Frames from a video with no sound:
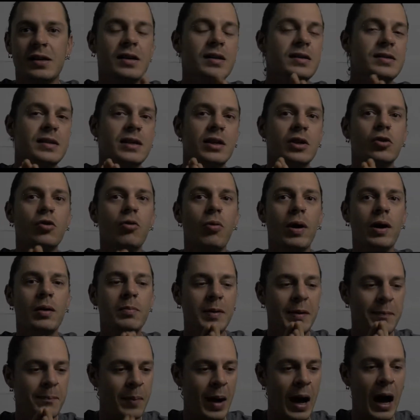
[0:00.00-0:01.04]
is an
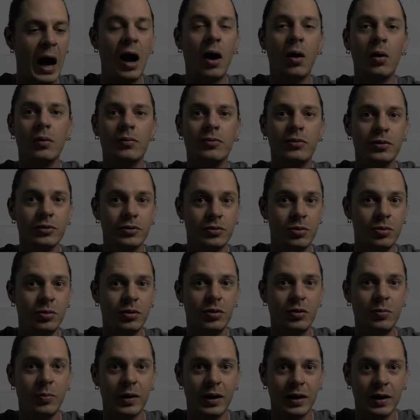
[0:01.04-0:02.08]
incredibly powerful
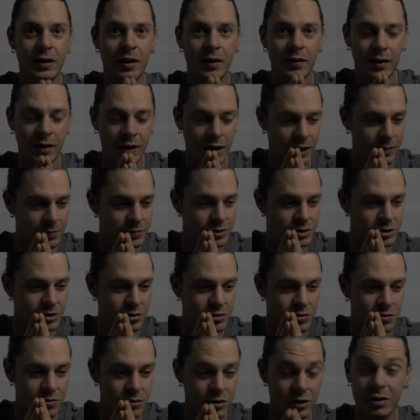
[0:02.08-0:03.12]
tool when it comes
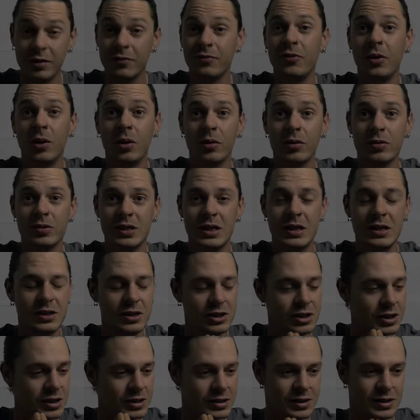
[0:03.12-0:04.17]
to your photos. It
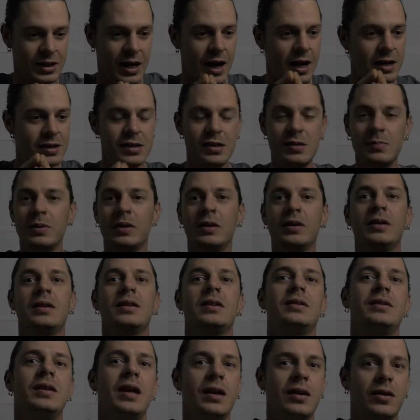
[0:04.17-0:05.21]
just has the ability
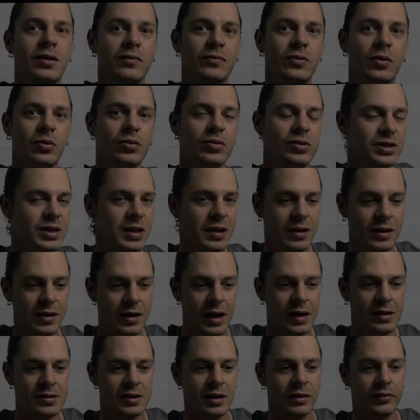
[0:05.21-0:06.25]
to take your photos to the
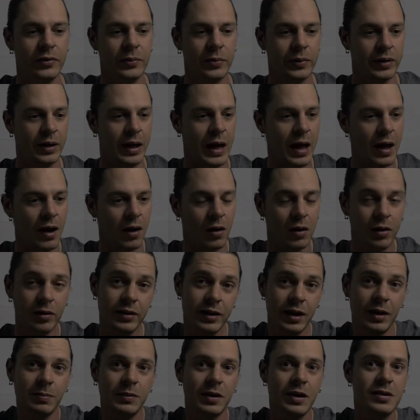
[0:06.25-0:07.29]
next level with all
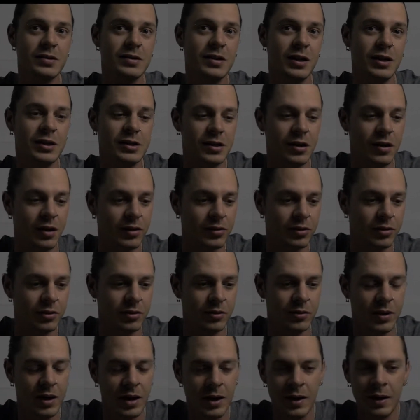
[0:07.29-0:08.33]
the updates that it's gone
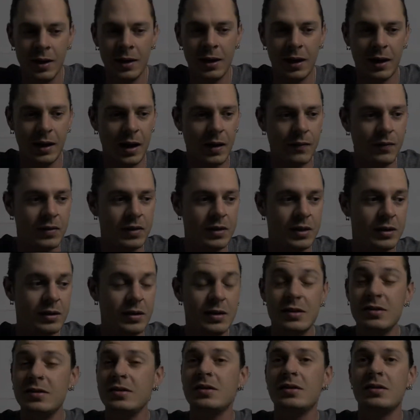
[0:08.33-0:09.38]
through and everything.
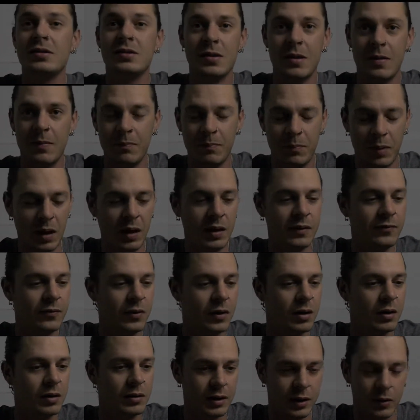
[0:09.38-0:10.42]
This is by
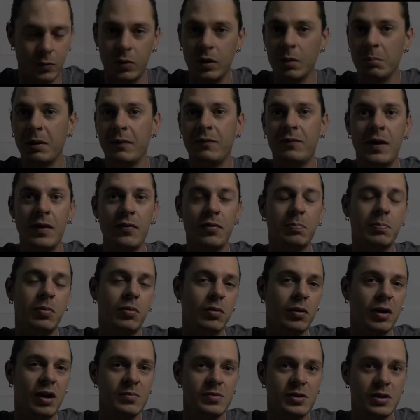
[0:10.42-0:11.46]
far like one of my favorite
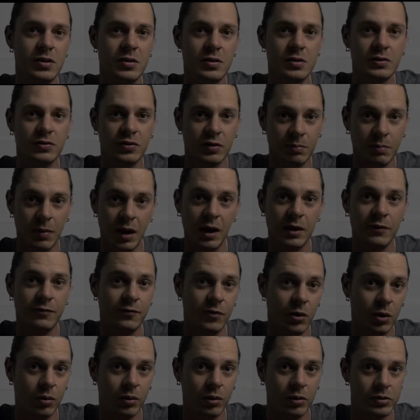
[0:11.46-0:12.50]
programs to use for my
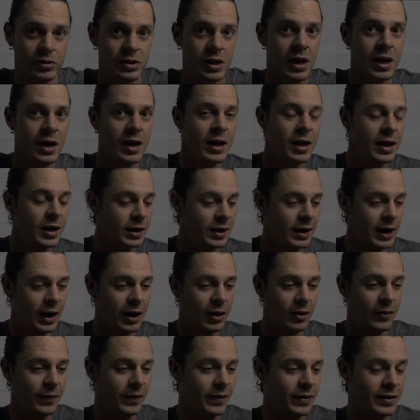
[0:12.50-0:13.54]
photos.
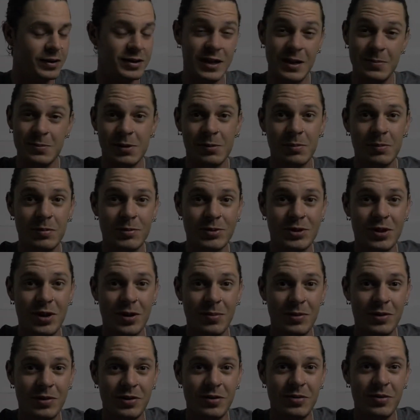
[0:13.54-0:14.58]
Now, the tips I'm going to be sharing
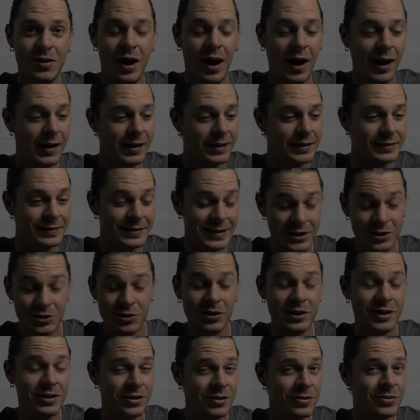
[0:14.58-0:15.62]
with you, I
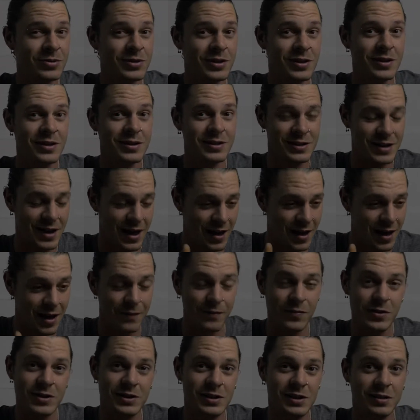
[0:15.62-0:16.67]
literally use these
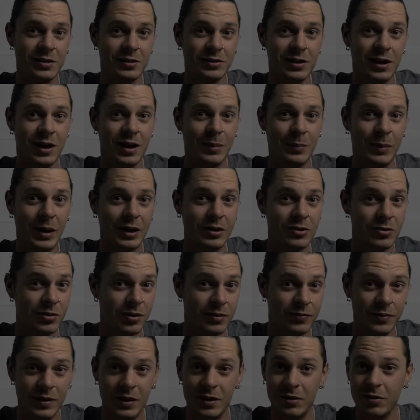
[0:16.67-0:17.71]
every single time I do
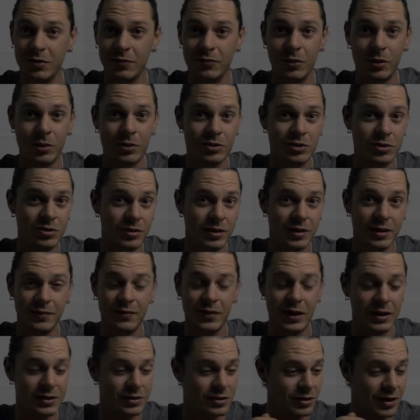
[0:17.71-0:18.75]
either a photo shoot, an
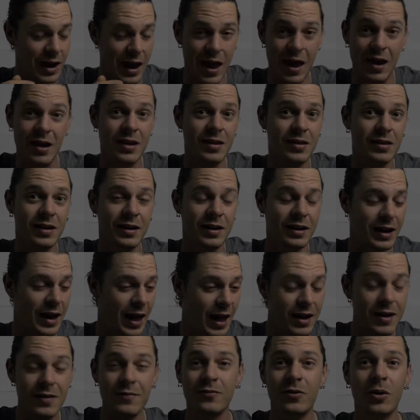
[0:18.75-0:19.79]
event, or anything,
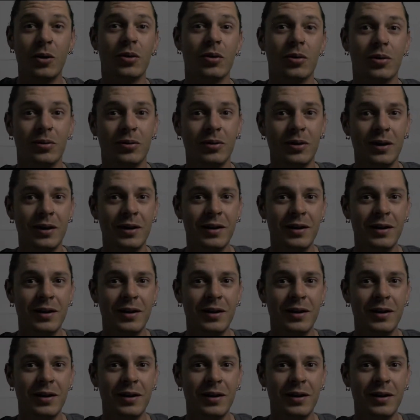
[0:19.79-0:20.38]
any photo.